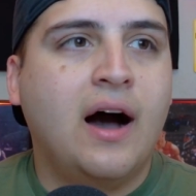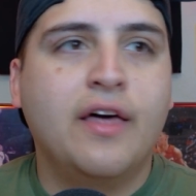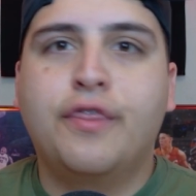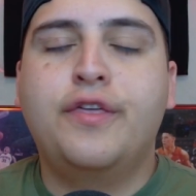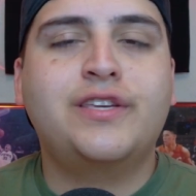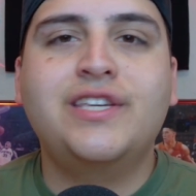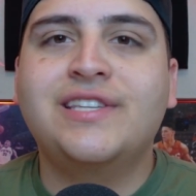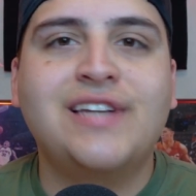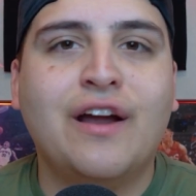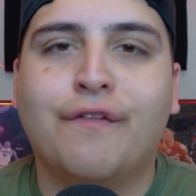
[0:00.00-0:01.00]
This is
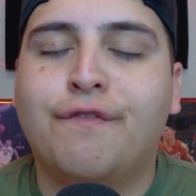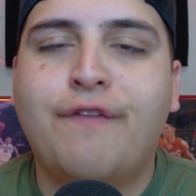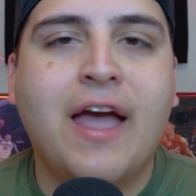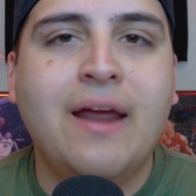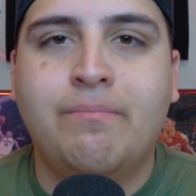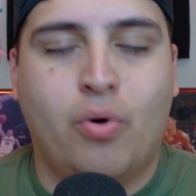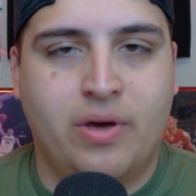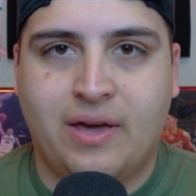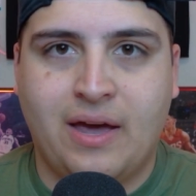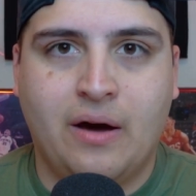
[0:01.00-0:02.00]
not a fanboy
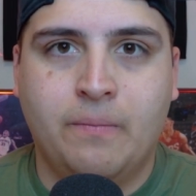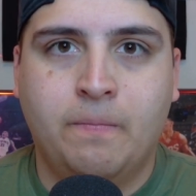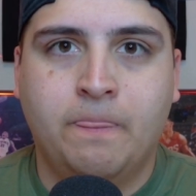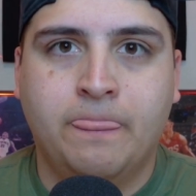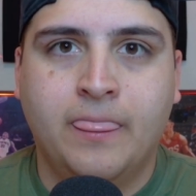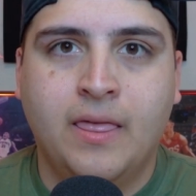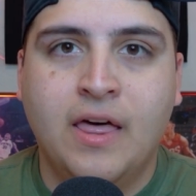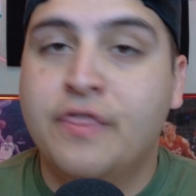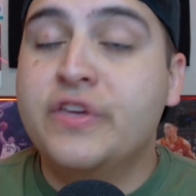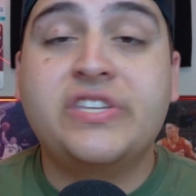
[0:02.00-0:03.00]
account.
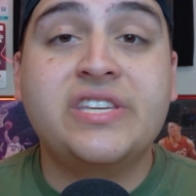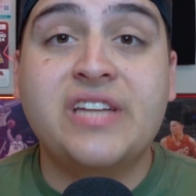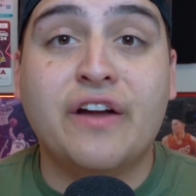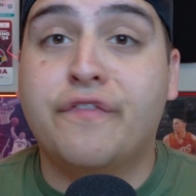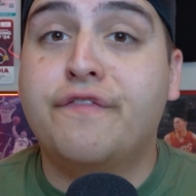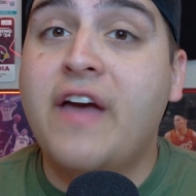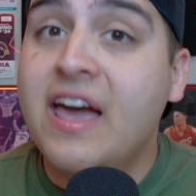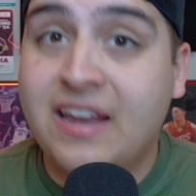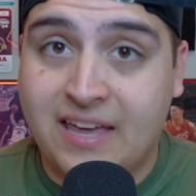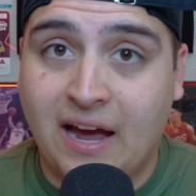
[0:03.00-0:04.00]
This is not a
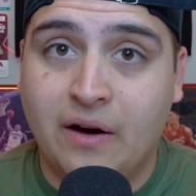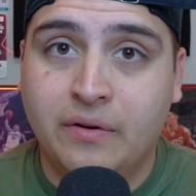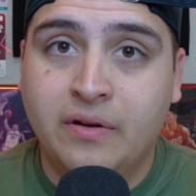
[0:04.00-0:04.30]
fan account.